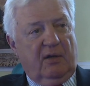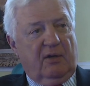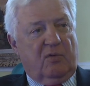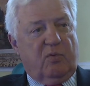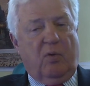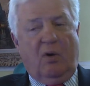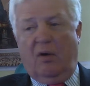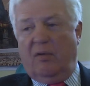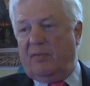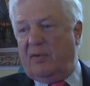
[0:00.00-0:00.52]

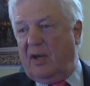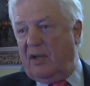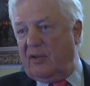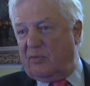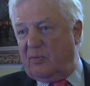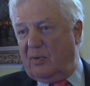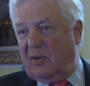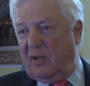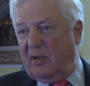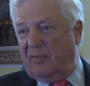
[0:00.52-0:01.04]
12
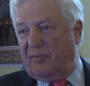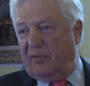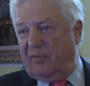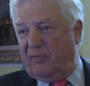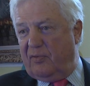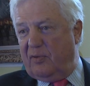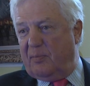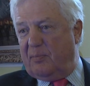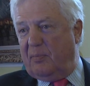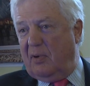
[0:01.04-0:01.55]
guys went out for
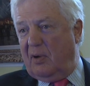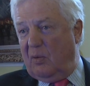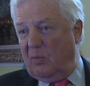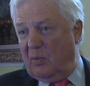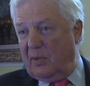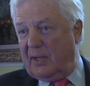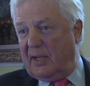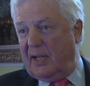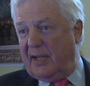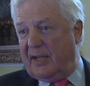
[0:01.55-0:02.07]
football.
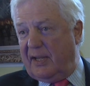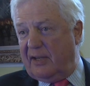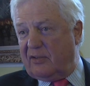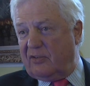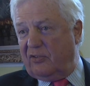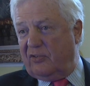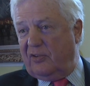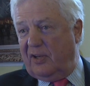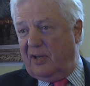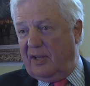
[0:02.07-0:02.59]
One guy got
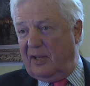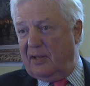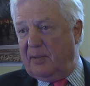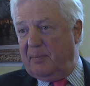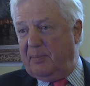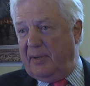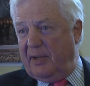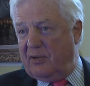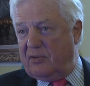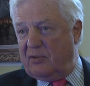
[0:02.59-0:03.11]
to sit on the
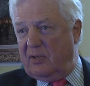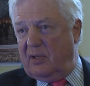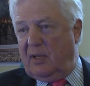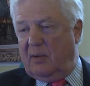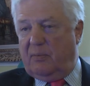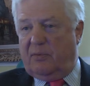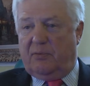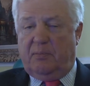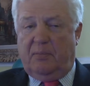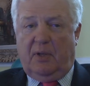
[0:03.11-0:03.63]
bench, and
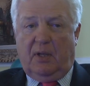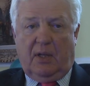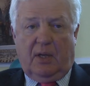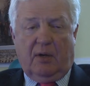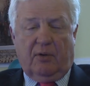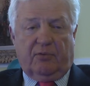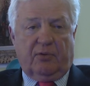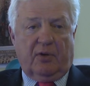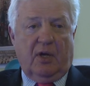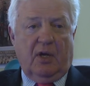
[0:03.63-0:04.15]
that was
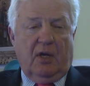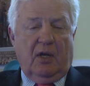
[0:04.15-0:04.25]
Milhouse.